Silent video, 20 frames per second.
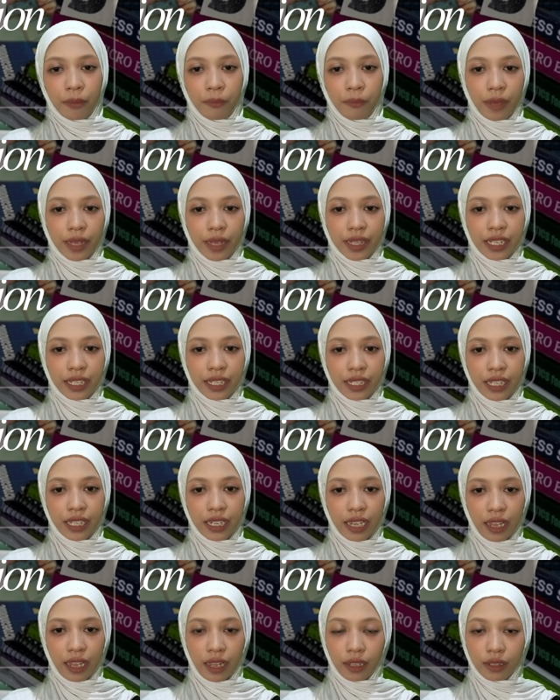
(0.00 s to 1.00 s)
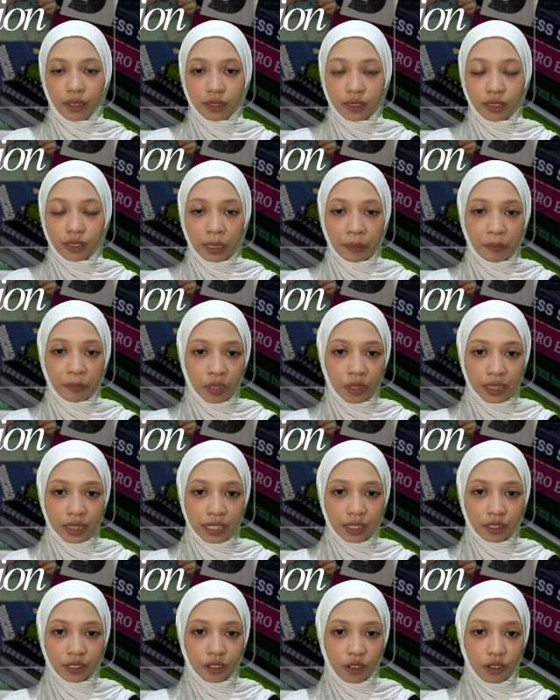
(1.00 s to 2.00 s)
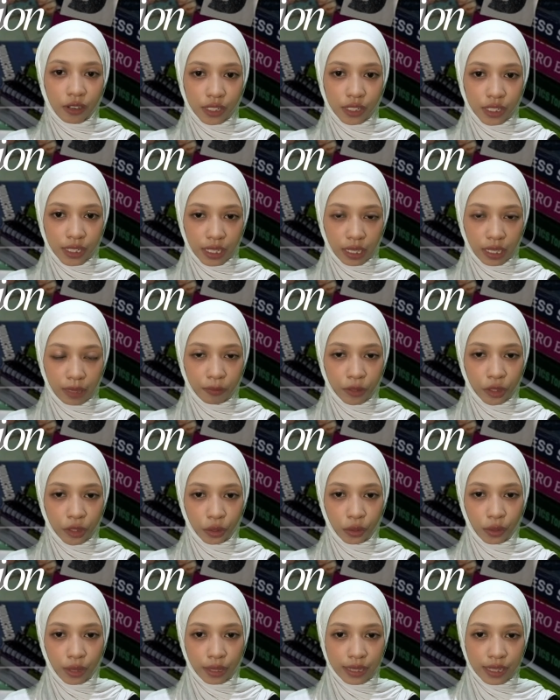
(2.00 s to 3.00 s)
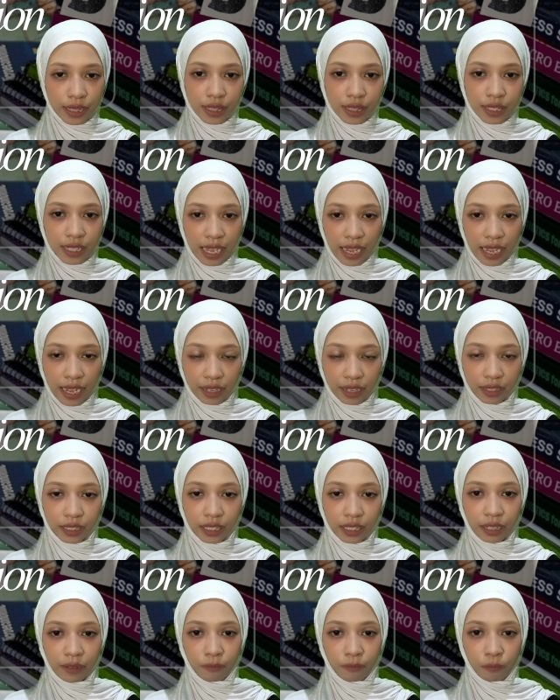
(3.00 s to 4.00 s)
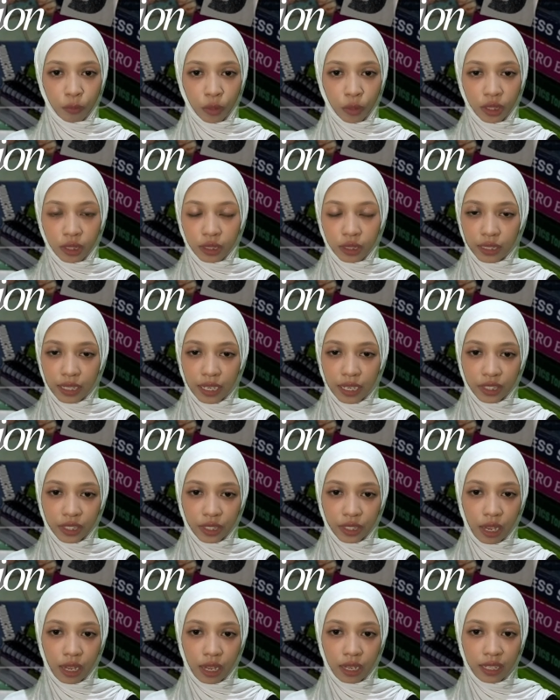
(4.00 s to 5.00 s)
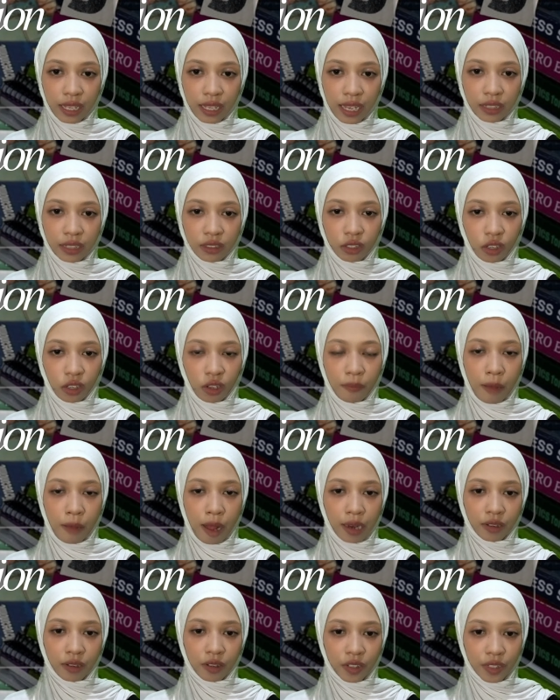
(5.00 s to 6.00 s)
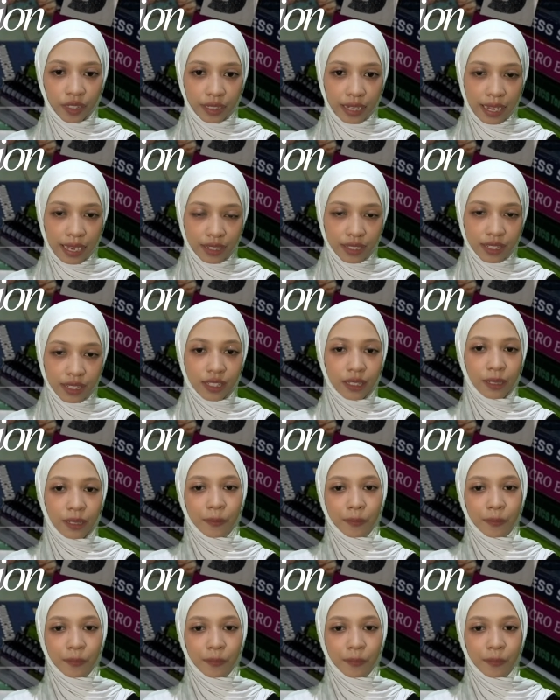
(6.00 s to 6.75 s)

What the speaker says: making it an important concept to understand in both national and global contexts.